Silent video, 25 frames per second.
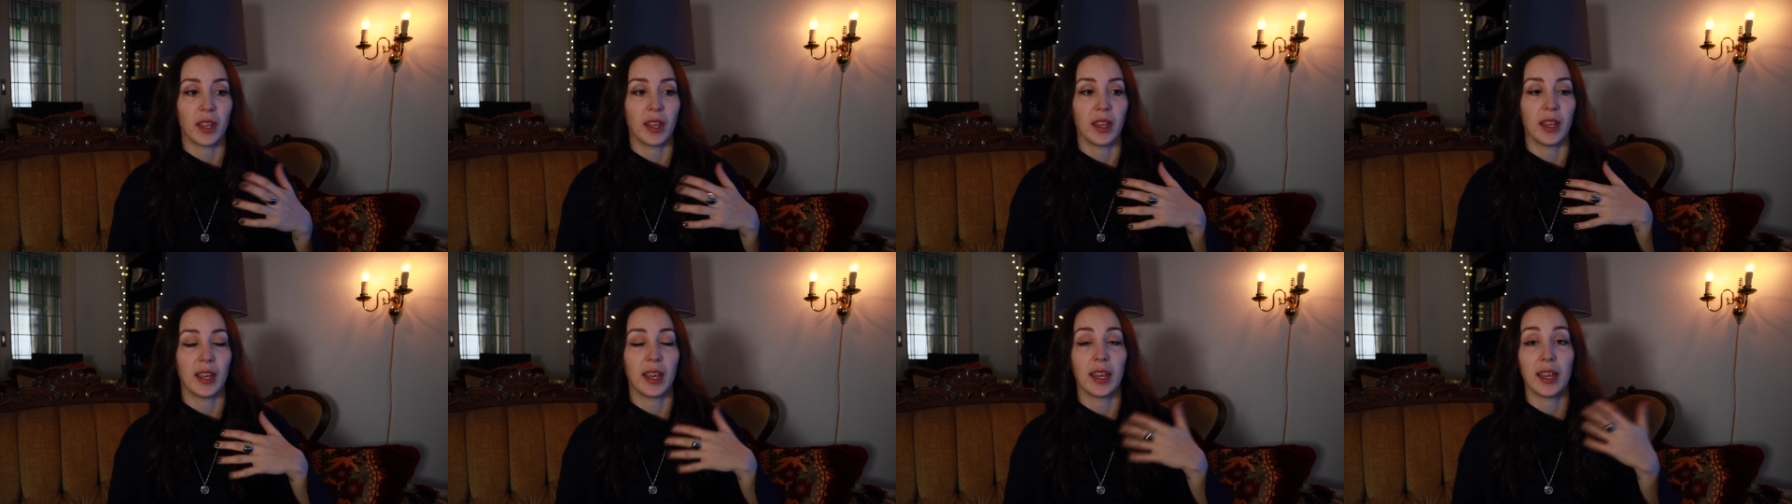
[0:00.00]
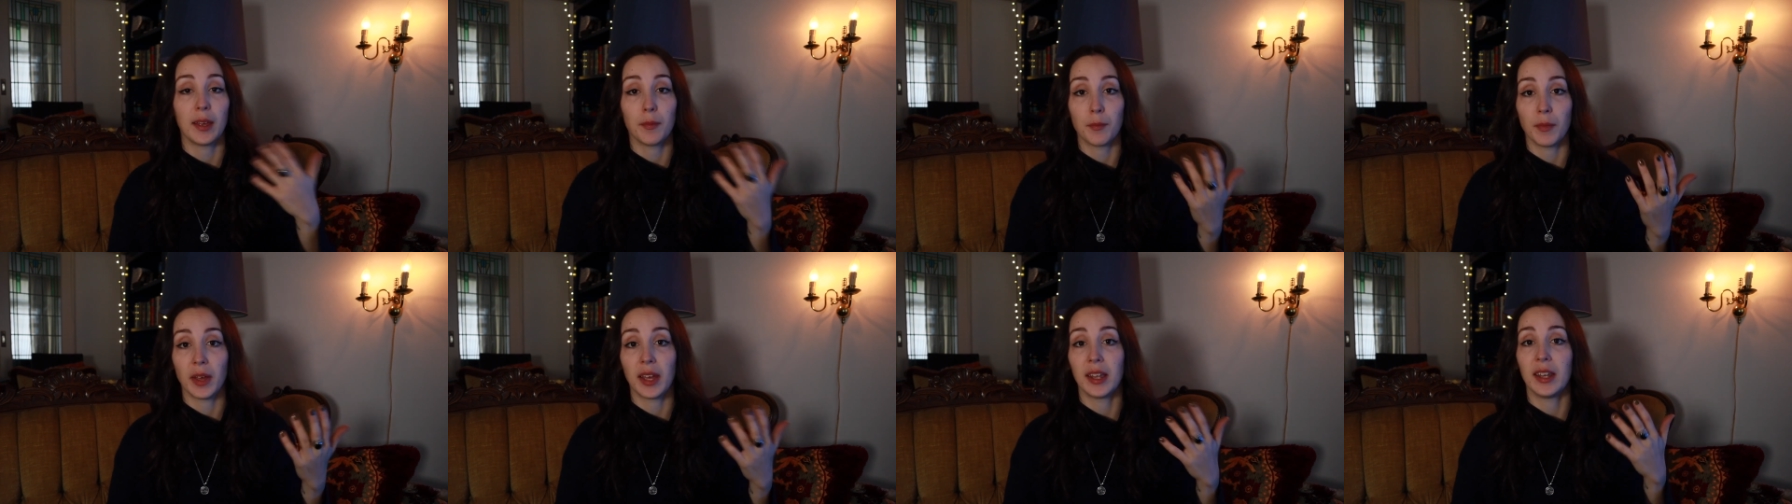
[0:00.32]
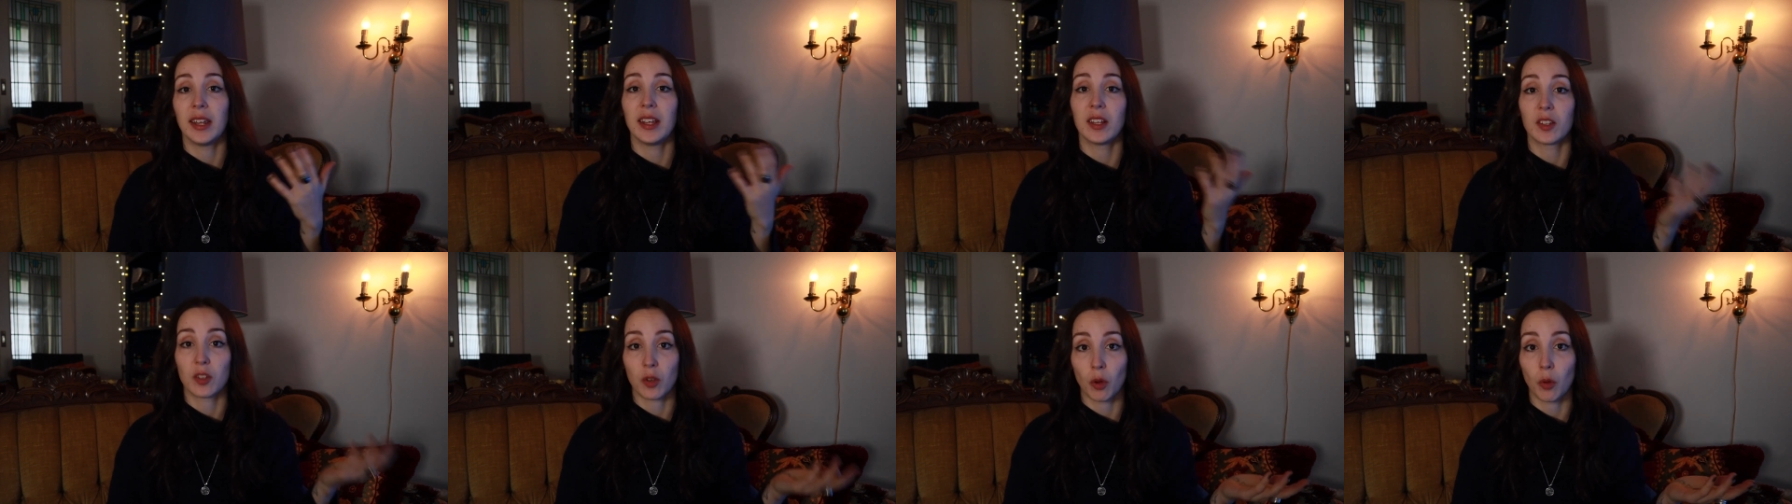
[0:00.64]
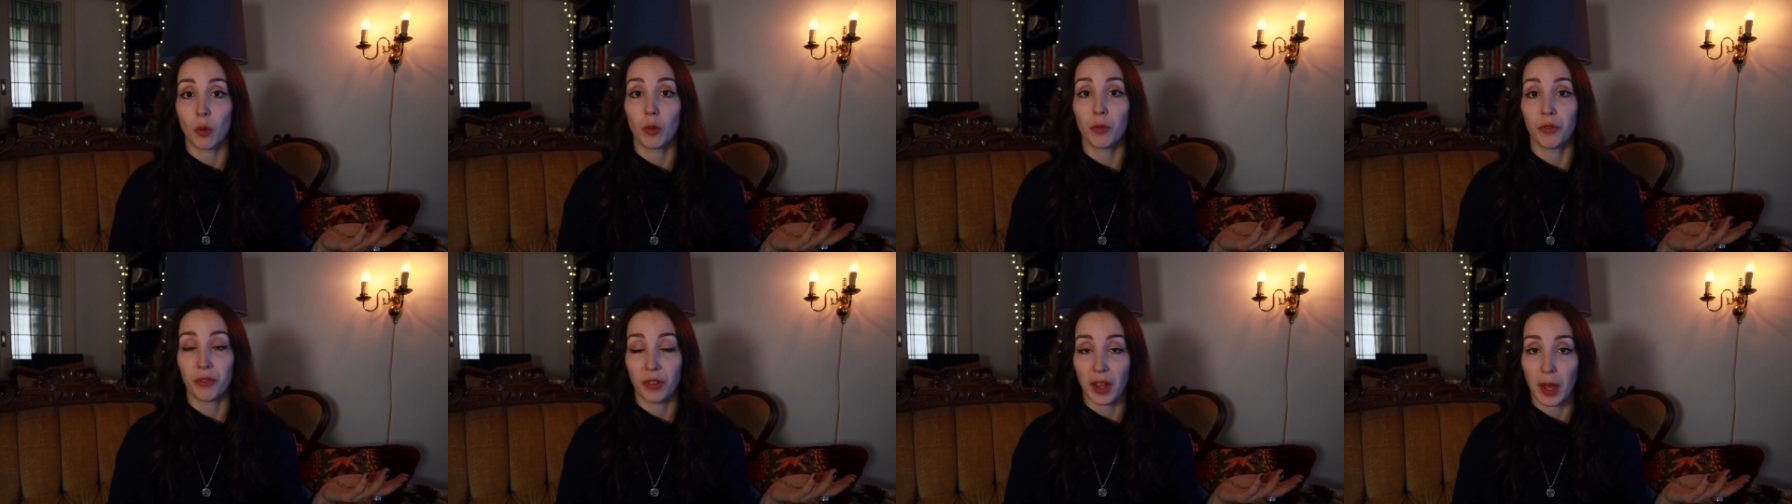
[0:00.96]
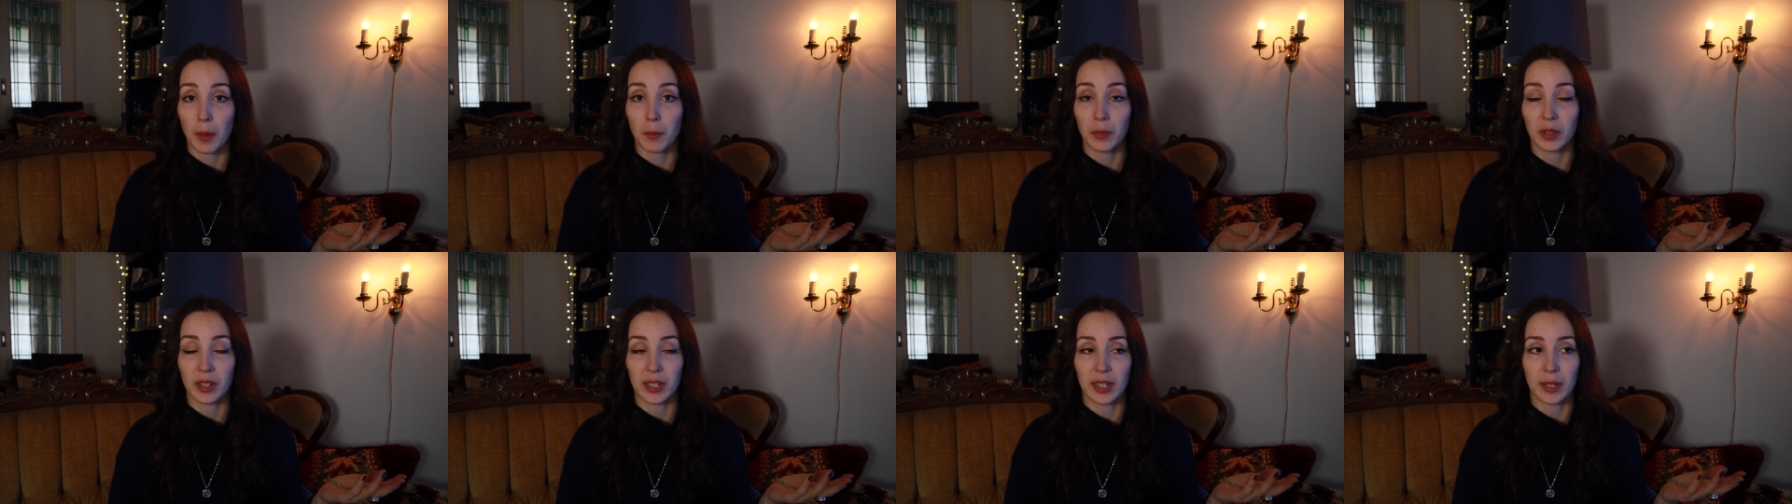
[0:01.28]
him and his whole
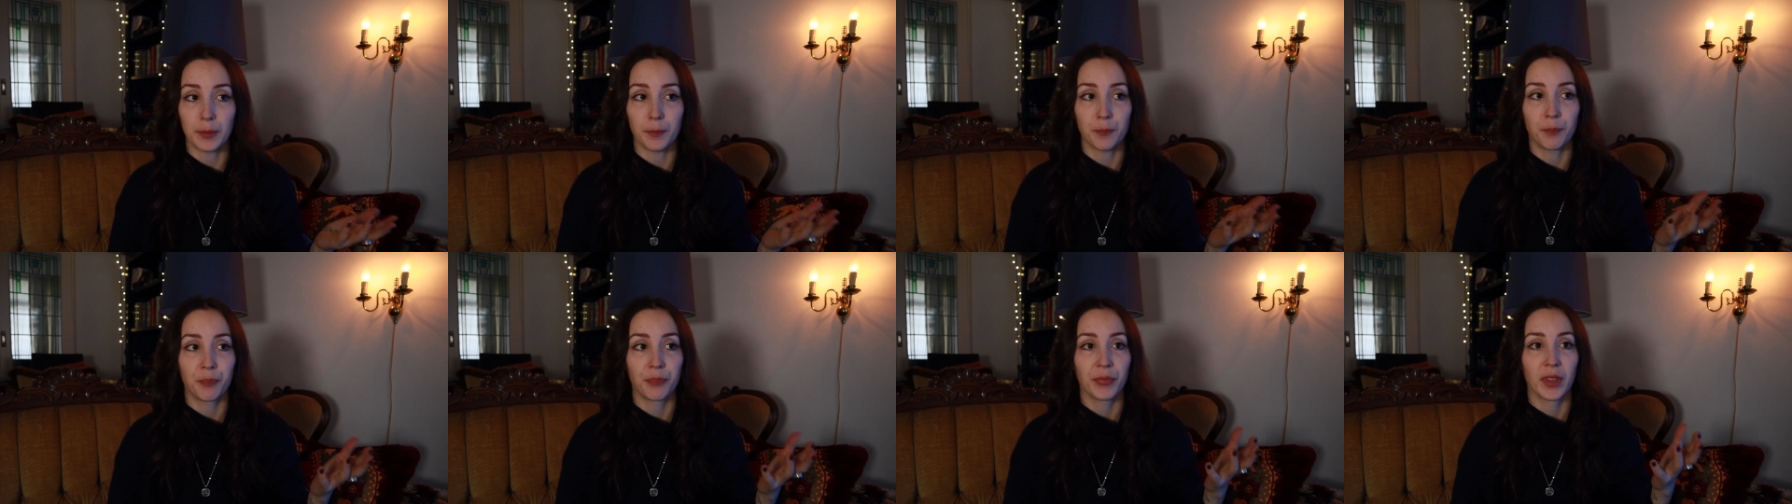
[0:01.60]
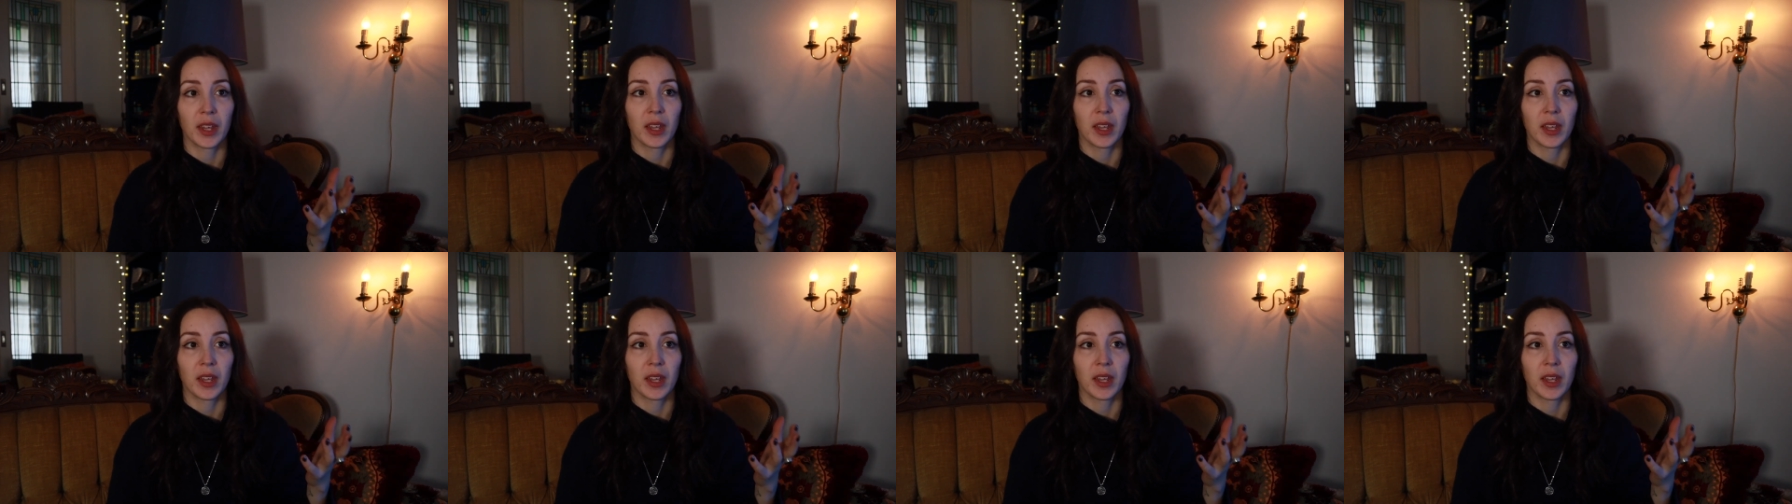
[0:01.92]
family